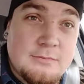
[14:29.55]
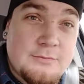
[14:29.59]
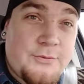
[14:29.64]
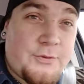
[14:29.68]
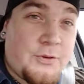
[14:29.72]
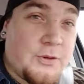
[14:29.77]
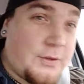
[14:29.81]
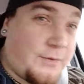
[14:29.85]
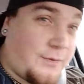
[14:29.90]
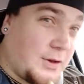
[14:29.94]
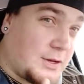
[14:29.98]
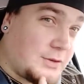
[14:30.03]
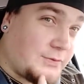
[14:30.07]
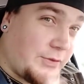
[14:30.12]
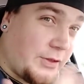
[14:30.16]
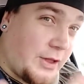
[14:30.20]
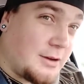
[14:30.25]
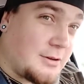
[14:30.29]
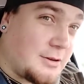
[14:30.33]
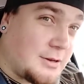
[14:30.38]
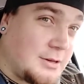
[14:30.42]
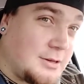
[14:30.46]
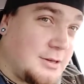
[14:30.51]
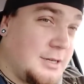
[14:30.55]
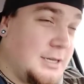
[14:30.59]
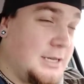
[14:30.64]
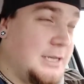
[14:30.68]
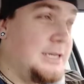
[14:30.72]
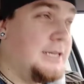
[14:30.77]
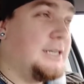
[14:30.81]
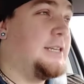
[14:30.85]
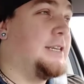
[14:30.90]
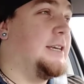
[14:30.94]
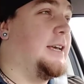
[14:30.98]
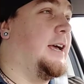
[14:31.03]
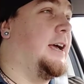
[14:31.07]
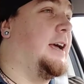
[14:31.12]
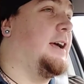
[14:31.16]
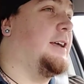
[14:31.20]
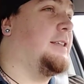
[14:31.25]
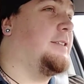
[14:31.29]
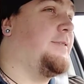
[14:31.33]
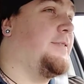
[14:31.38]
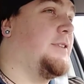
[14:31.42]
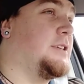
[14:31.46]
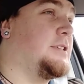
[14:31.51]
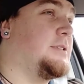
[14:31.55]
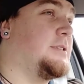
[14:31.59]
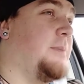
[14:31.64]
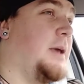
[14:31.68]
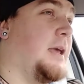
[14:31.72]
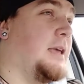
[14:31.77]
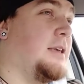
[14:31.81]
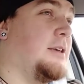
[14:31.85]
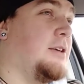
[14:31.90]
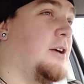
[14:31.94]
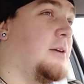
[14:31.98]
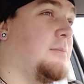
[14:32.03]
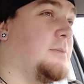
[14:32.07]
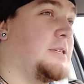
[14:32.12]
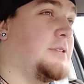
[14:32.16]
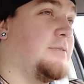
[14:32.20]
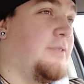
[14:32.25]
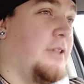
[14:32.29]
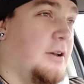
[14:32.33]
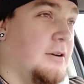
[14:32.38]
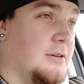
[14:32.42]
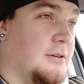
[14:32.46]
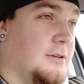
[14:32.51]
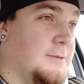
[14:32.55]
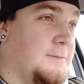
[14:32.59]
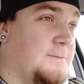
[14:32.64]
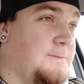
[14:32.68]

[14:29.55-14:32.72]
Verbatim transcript: for the first vlog. Uh, the first Making Comics vlog.